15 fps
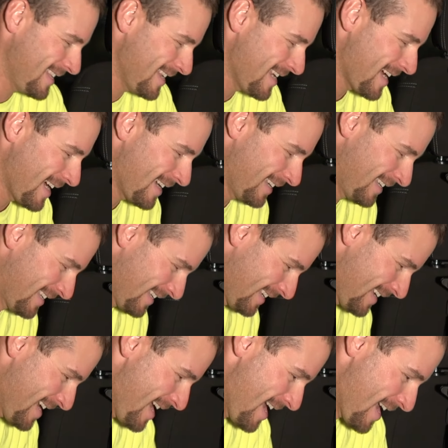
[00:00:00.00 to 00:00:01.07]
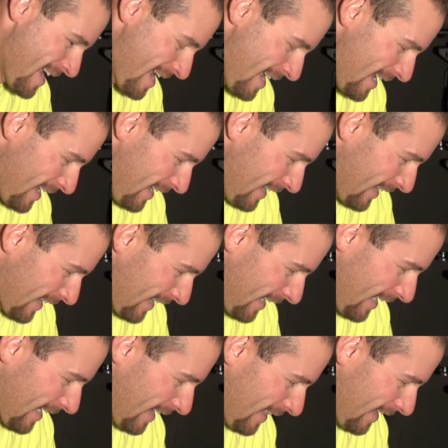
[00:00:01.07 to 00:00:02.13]
Nice.
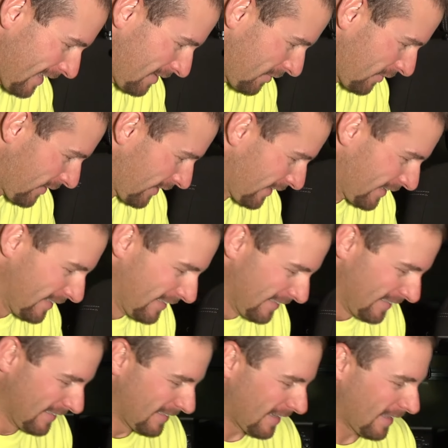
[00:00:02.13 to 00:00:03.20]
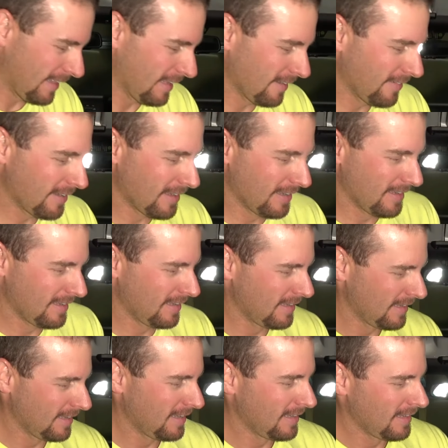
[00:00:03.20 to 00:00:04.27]
Oh, that's funny. I love it.
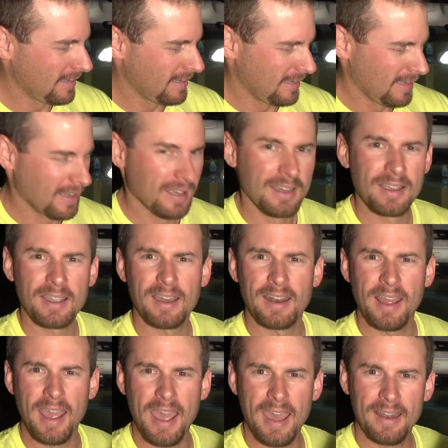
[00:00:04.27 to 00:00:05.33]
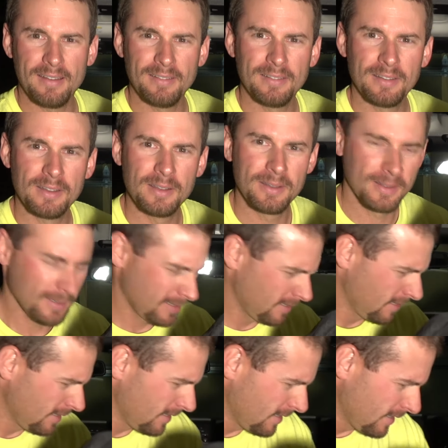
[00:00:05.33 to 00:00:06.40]
Got a hat
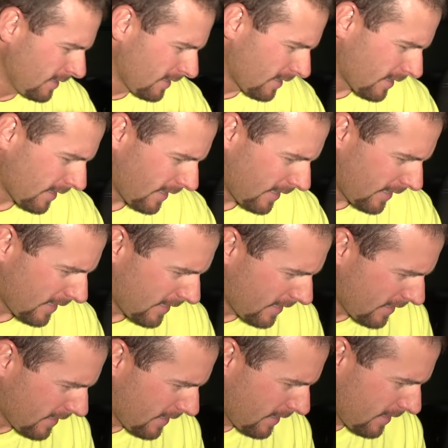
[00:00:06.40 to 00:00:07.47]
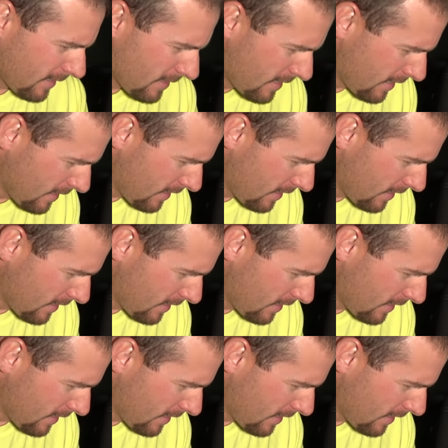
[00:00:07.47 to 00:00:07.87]
and